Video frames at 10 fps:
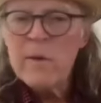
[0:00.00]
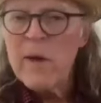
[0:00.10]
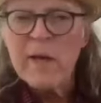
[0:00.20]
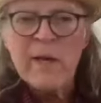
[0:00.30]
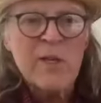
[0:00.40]

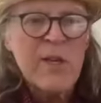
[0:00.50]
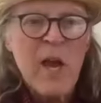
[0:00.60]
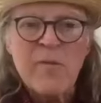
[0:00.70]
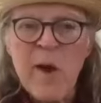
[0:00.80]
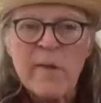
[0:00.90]
I just
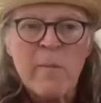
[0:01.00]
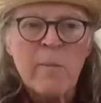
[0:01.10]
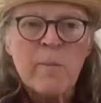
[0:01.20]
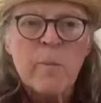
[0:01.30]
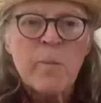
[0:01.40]
can't find them.
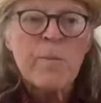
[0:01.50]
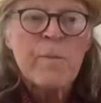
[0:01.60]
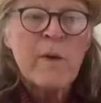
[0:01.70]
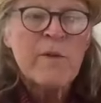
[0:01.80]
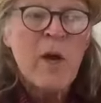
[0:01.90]

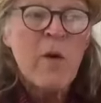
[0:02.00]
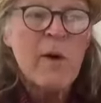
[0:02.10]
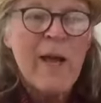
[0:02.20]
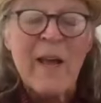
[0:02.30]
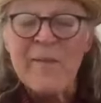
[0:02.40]
So
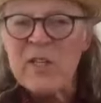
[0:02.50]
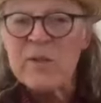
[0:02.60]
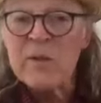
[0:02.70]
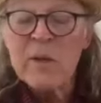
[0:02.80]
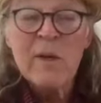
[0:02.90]
when I got
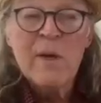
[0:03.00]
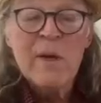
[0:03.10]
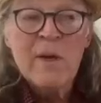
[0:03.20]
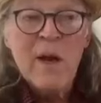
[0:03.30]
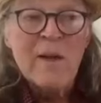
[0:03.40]
these,
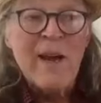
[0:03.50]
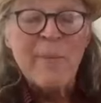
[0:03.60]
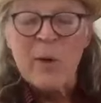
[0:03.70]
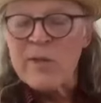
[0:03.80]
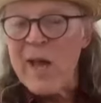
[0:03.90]
a lot
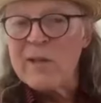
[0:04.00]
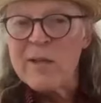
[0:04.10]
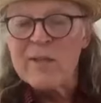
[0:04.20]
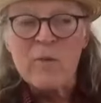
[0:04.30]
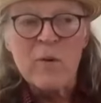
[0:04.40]
of books I
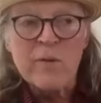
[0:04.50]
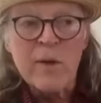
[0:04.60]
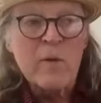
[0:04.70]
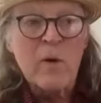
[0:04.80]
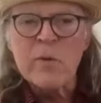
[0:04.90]
collected were in
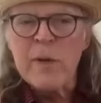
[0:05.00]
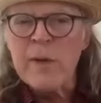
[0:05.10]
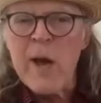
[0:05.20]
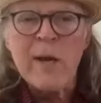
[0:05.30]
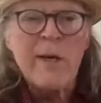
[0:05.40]
the early
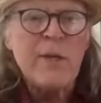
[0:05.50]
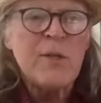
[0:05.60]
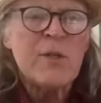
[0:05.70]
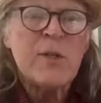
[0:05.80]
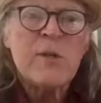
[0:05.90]

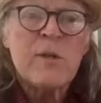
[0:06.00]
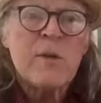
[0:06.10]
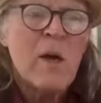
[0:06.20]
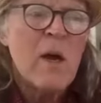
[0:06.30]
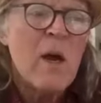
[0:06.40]
90s,
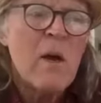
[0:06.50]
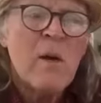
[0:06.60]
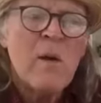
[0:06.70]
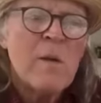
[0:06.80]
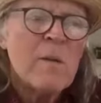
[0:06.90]
uh,
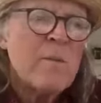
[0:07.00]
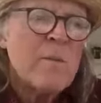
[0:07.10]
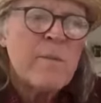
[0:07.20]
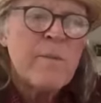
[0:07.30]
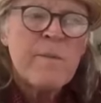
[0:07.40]

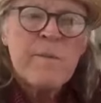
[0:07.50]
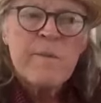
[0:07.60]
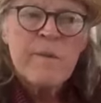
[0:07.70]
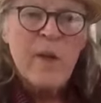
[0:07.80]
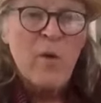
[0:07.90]

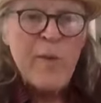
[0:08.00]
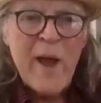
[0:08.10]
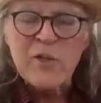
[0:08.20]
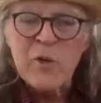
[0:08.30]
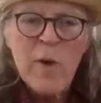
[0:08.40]
the old
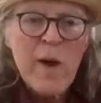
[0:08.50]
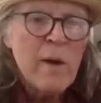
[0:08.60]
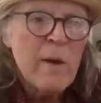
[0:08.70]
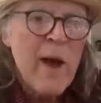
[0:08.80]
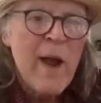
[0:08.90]
fashioned way.
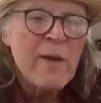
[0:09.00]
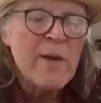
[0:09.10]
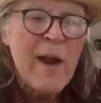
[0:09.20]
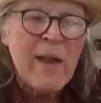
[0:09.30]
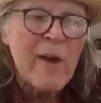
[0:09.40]
I, I did
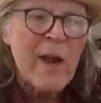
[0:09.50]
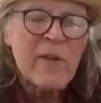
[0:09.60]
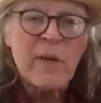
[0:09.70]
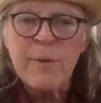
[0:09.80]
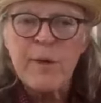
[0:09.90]
not even have a
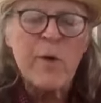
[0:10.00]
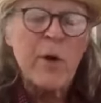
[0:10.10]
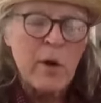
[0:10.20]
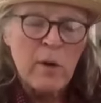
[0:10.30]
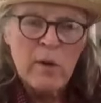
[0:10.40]

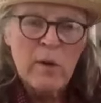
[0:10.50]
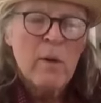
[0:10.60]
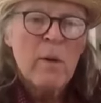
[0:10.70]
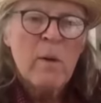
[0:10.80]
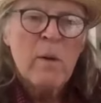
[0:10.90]
computer
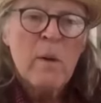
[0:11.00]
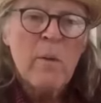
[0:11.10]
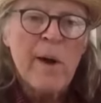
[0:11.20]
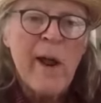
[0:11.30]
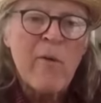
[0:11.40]

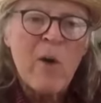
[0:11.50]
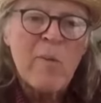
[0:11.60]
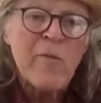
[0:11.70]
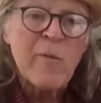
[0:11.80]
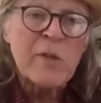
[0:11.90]
when I wrote
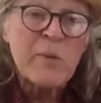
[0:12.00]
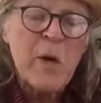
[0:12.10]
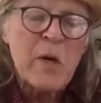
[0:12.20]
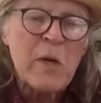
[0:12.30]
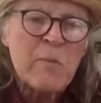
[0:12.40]
my first
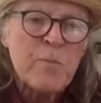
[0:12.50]
book.